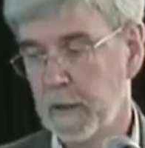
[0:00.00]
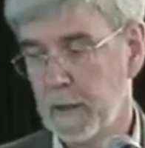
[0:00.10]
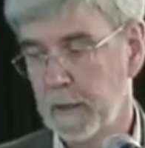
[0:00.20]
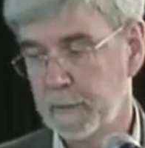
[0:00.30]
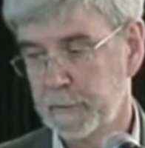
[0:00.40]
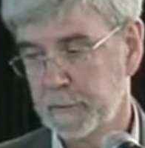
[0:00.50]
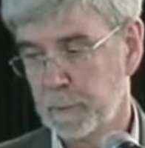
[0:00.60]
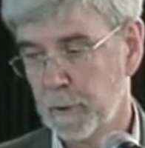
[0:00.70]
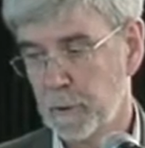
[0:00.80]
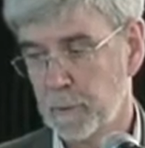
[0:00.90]
this is
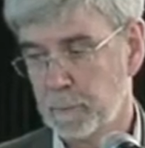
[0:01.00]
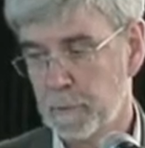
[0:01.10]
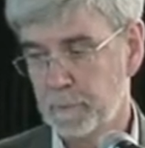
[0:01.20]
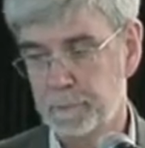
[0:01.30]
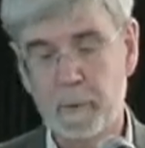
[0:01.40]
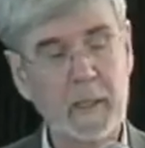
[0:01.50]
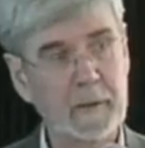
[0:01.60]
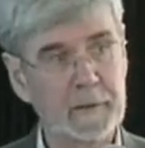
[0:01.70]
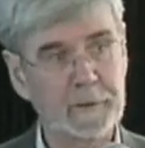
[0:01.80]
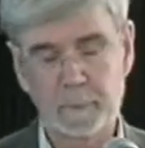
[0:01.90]
a blow-up of part
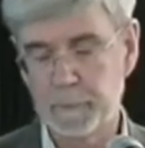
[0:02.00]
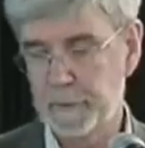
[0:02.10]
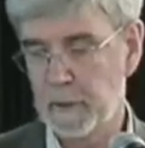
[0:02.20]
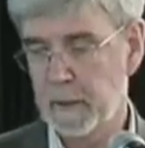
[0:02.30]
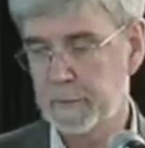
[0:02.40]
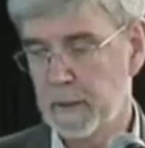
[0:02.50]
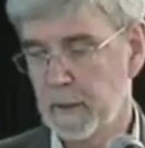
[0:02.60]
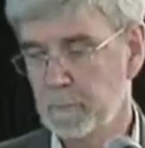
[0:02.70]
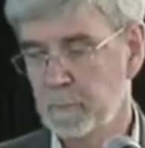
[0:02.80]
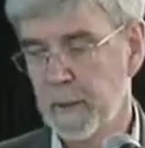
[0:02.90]
of the summary
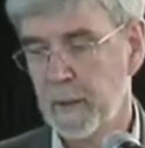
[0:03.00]
diagram.